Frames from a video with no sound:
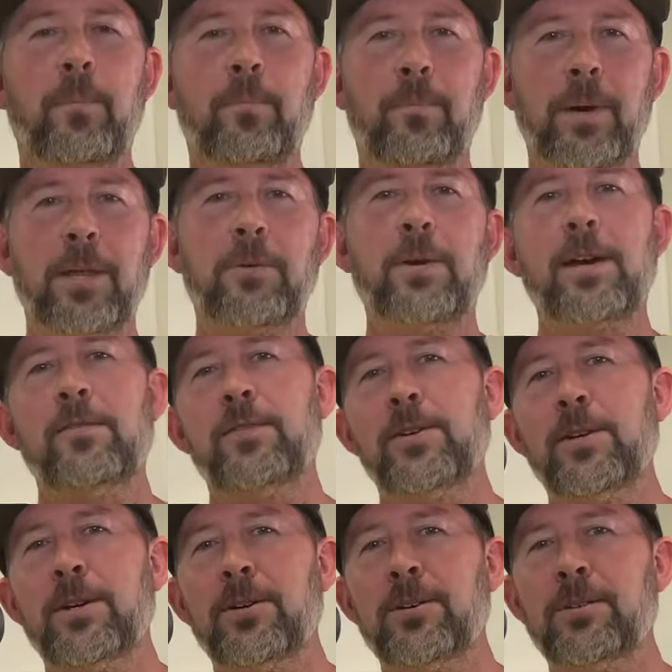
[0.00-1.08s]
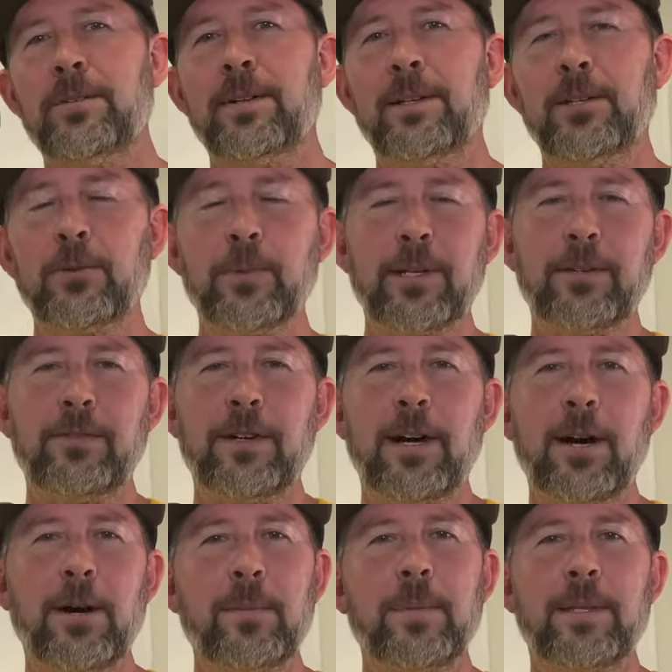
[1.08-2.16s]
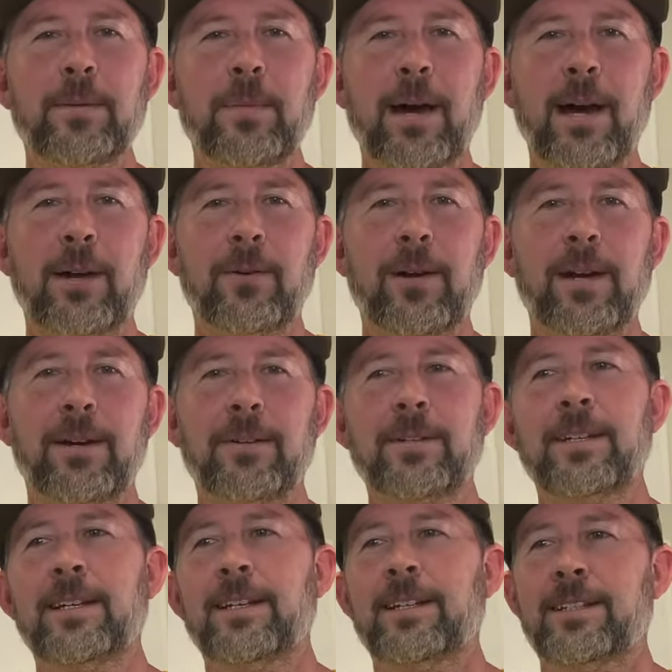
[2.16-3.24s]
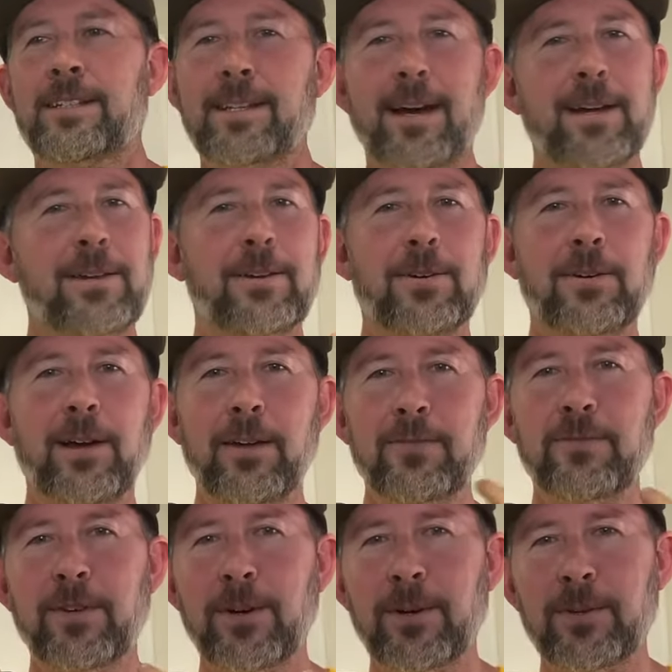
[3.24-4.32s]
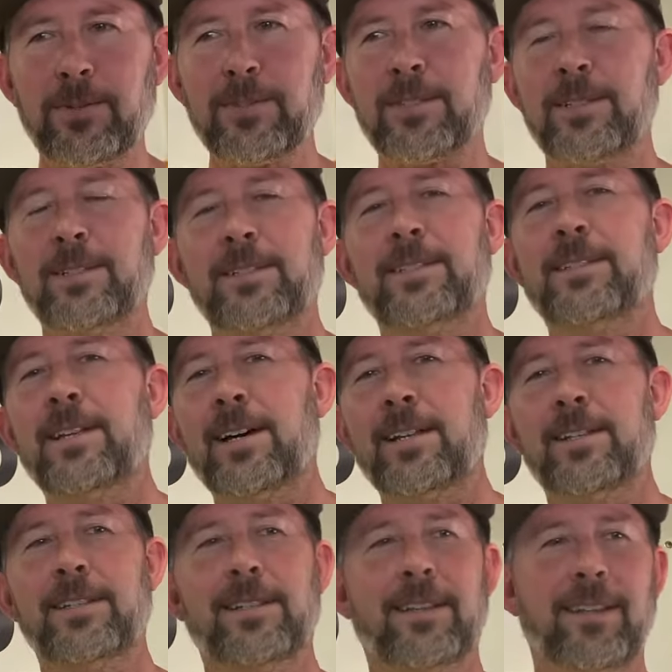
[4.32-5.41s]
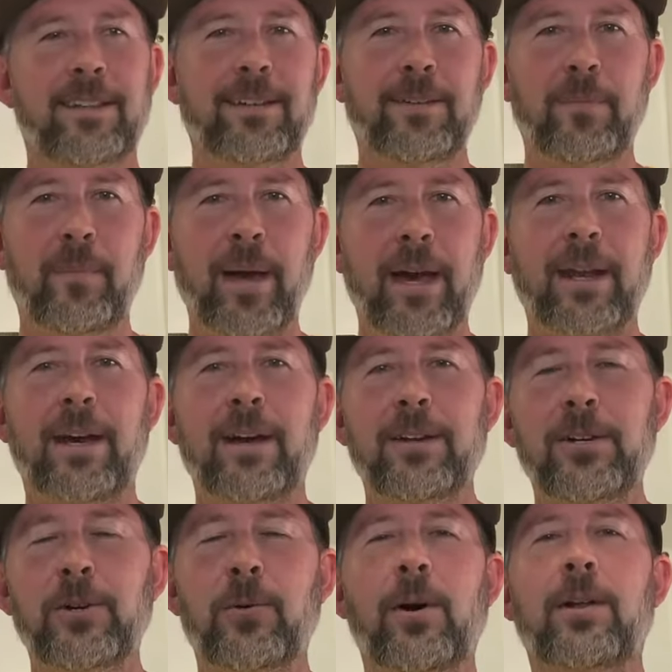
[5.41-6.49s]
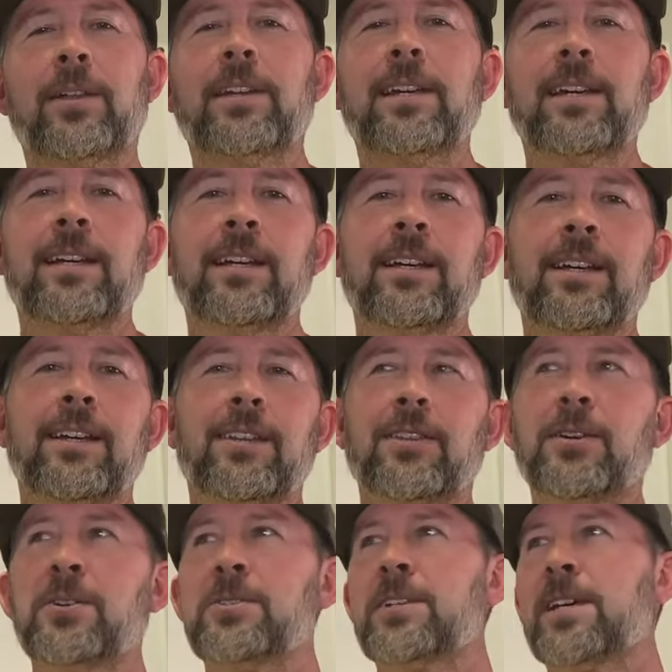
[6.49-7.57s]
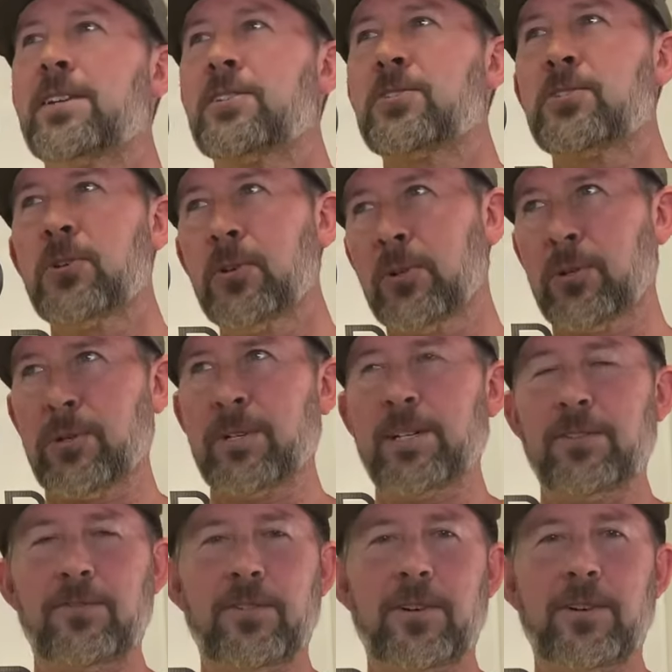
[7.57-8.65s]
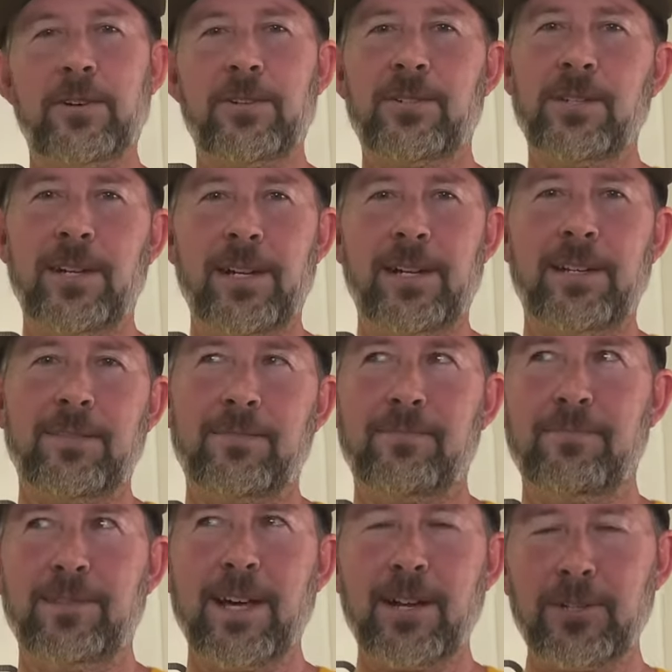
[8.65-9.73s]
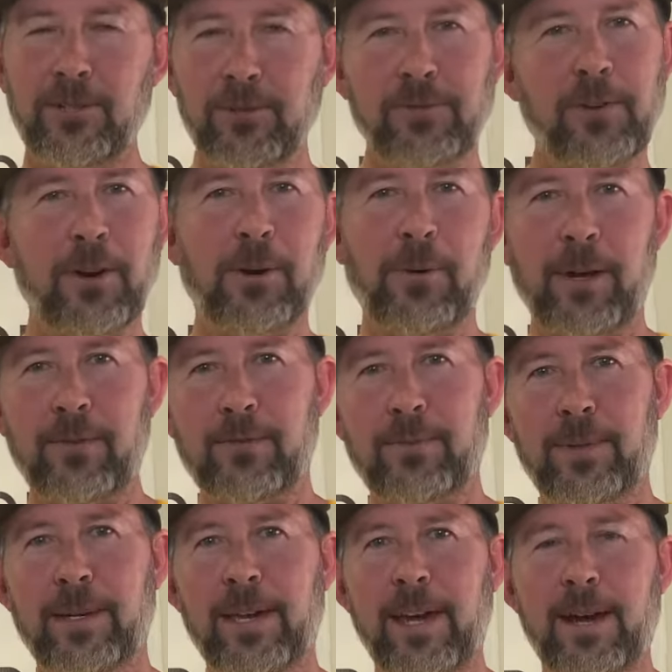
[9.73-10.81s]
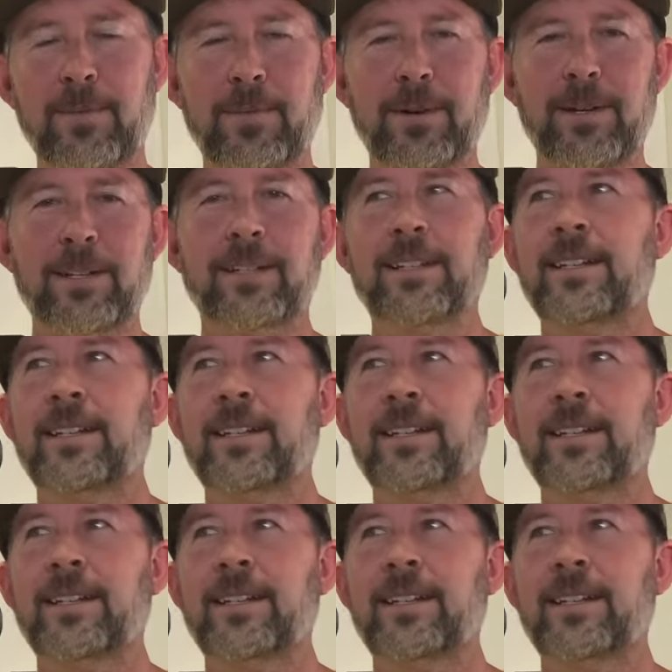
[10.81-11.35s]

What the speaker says: By the way, if you hear a little bit of a hum in the background, it's not your headphones, it's not bad audio quality. There's a solar inverter sitting not too far away from the camera.